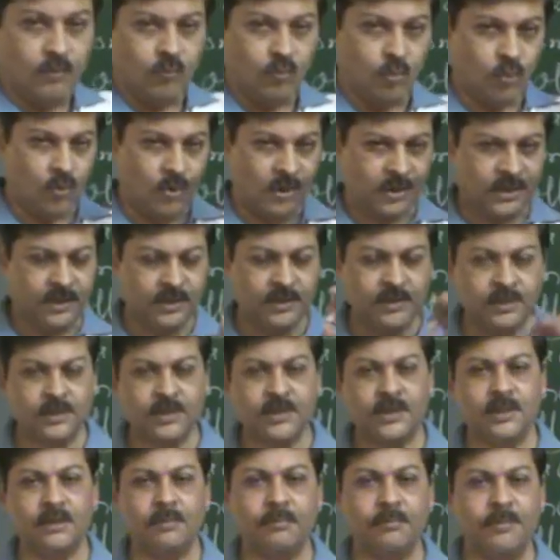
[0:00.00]
what
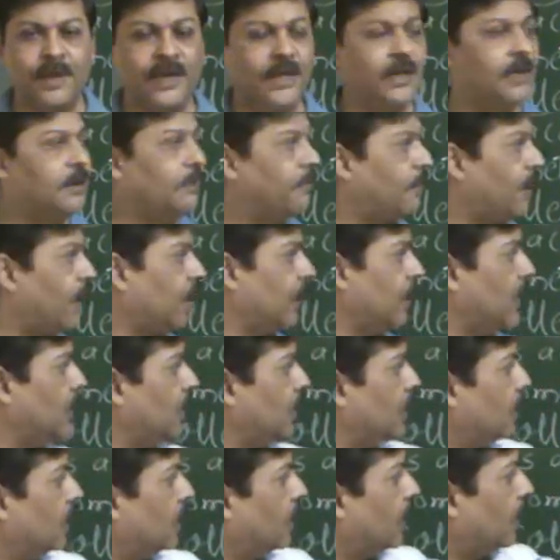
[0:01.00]
is meant
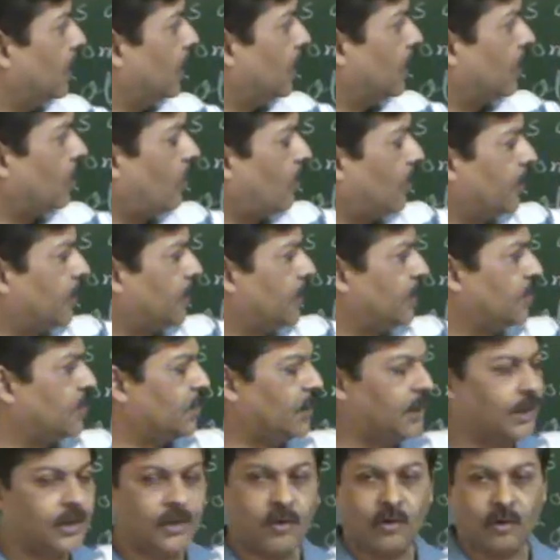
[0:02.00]
by a
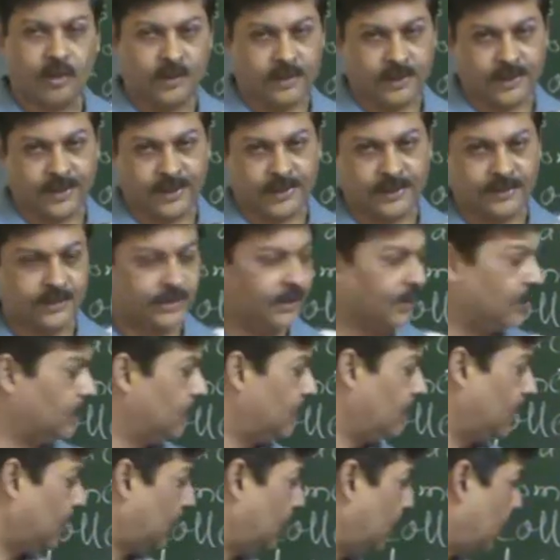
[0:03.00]
contingent contract.
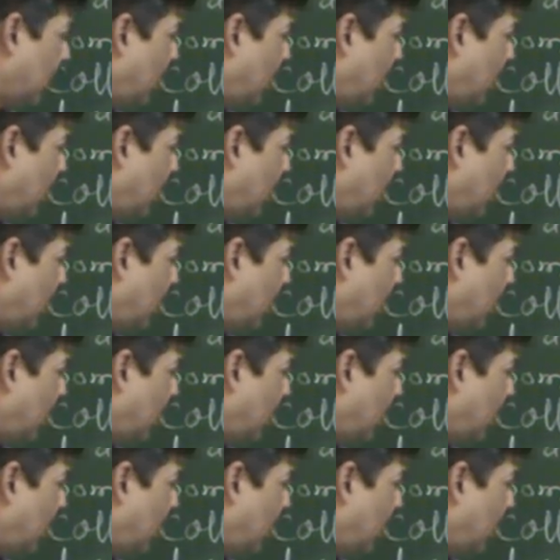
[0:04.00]
Then